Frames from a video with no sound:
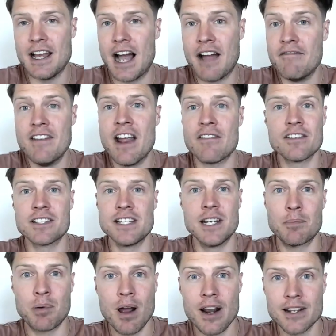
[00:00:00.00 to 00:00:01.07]
never seen a
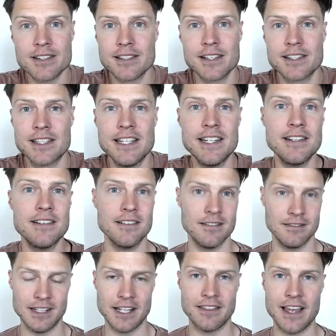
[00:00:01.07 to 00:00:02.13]
product succeed
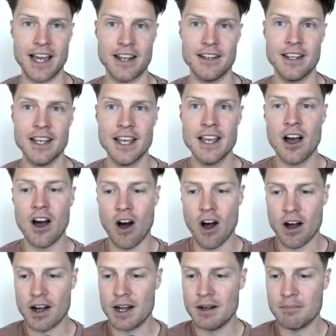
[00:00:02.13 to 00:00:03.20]
like that.
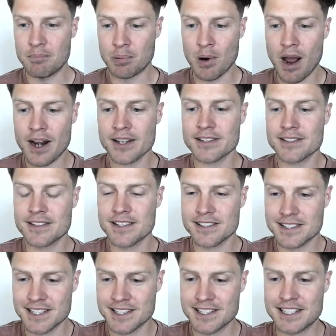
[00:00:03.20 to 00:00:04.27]
Products
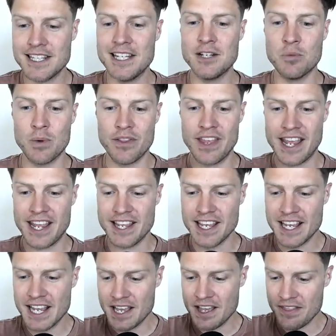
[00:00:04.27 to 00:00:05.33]
succeed when they
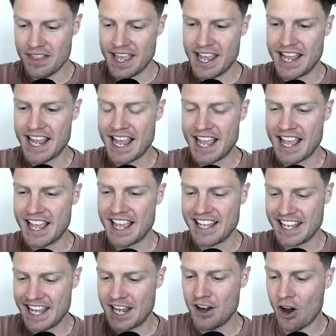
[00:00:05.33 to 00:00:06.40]

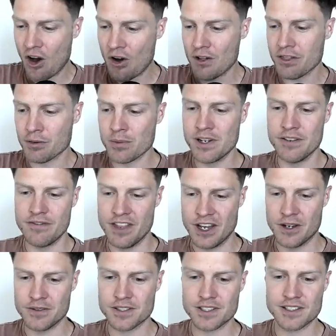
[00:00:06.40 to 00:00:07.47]
hit all three of
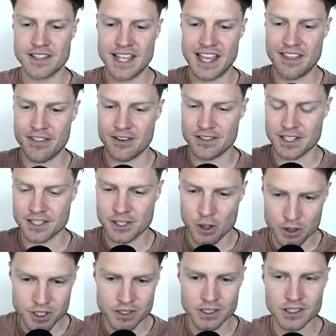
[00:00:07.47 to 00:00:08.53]
those. There's a
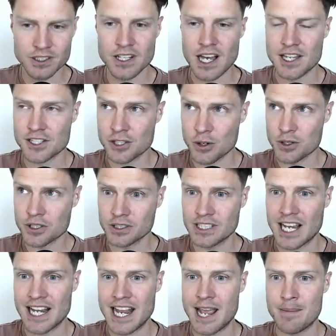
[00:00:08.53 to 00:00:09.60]
social
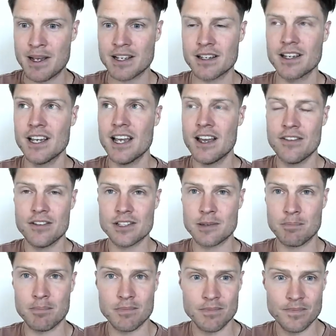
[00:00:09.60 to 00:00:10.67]
dynamic, there's
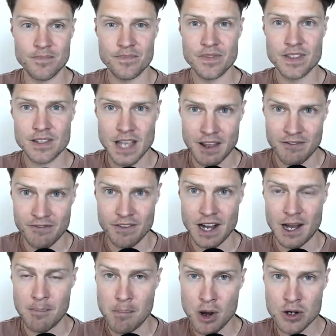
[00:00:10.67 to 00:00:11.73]
an
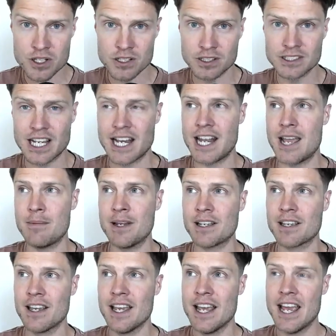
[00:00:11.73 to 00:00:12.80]
emotional dynamic,
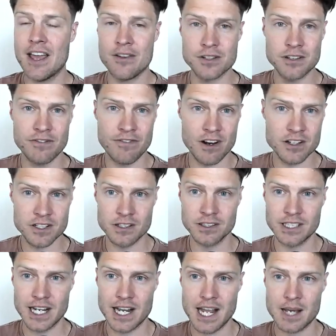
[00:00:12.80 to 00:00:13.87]
and there's a functional
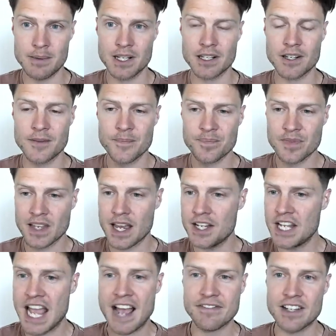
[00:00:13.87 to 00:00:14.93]
dynamic, and you
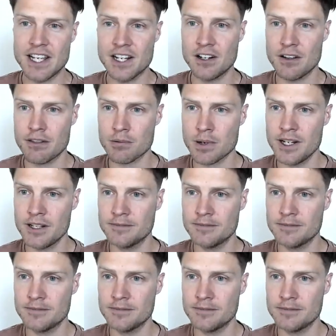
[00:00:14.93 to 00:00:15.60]
have to hit all three.